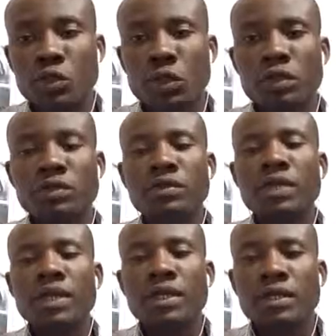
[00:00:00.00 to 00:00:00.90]
1,
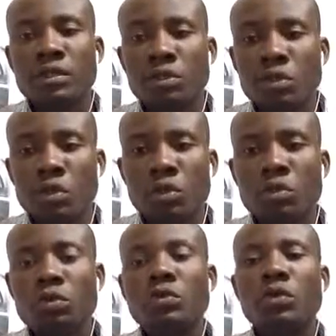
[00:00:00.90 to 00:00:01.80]

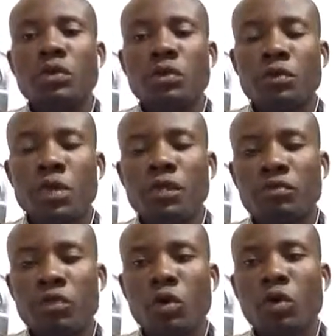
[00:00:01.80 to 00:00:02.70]
2, 3,
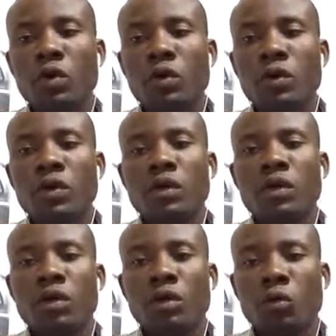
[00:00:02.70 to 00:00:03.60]
4,
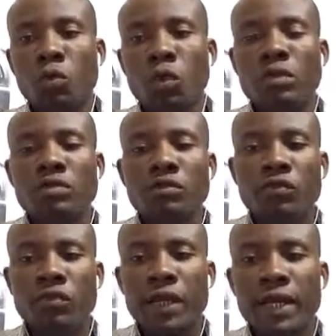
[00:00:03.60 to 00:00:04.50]
or 1,
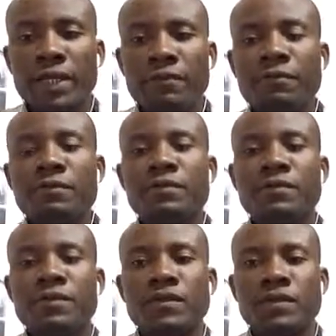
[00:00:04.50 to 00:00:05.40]
5,
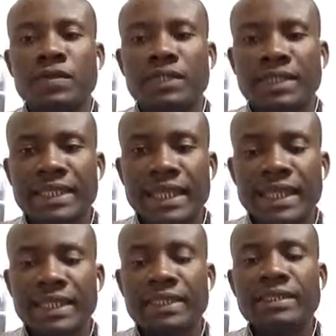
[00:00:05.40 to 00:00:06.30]

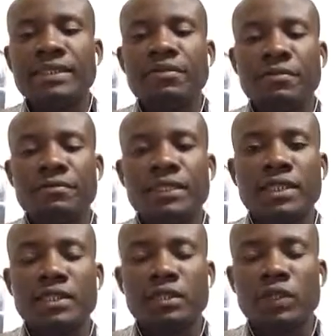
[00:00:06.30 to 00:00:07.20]
10,
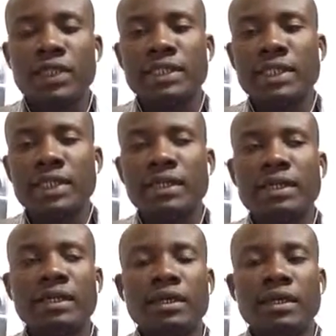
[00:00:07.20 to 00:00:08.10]
15, 20,
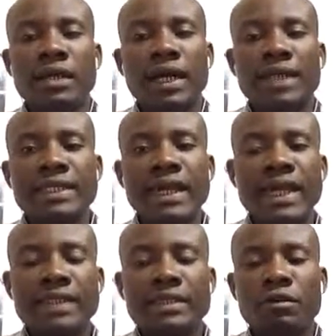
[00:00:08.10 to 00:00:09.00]
and
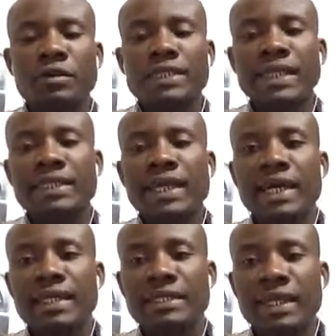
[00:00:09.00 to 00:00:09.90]
the quantizer
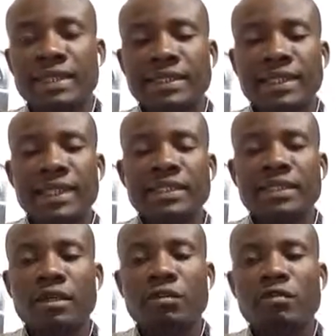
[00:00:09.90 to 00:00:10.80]
has a
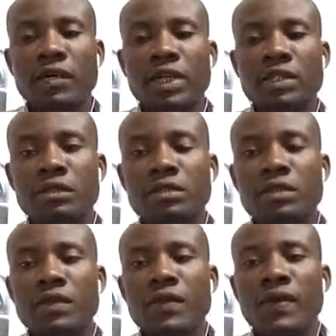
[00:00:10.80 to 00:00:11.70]
set of values.
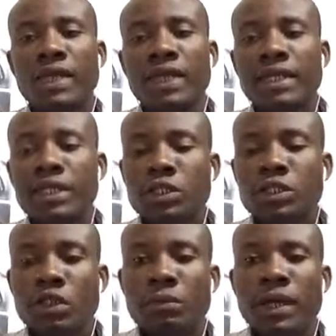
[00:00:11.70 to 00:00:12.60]
Each
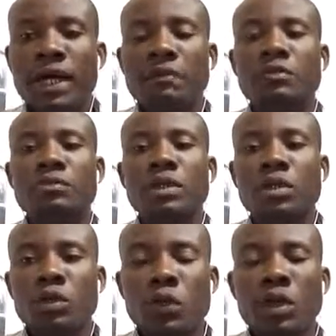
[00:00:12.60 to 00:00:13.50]
number have to be
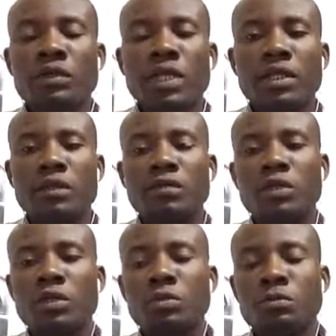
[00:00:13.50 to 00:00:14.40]
rounded off.
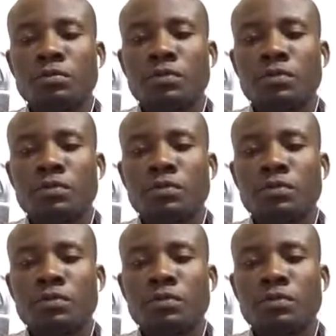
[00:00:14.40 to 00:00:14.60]
So